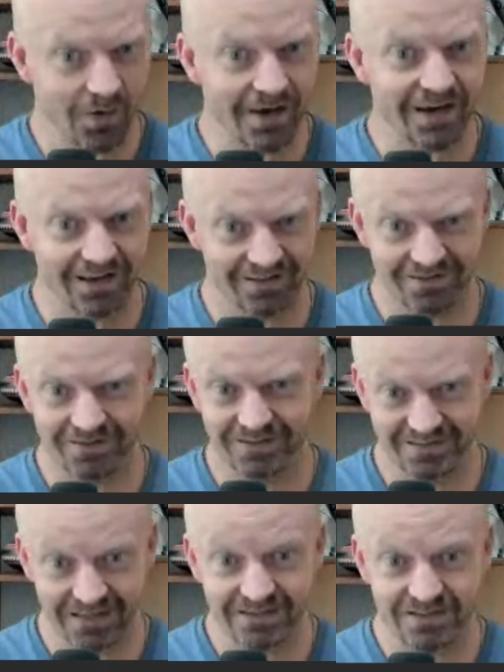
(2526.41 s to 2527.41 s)
I get the
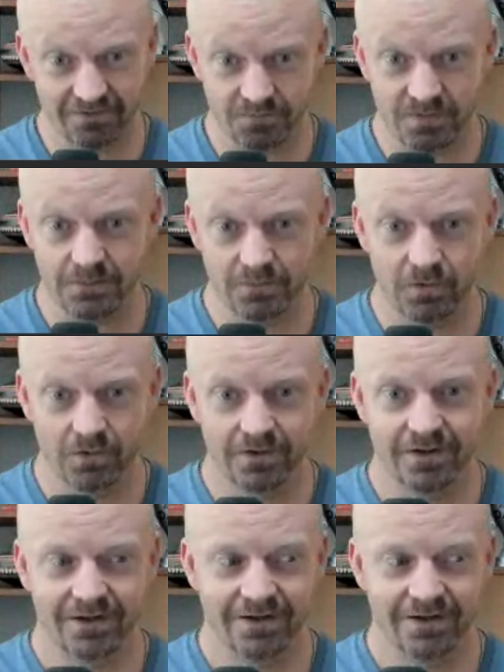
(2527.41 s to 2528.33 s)
sensitive people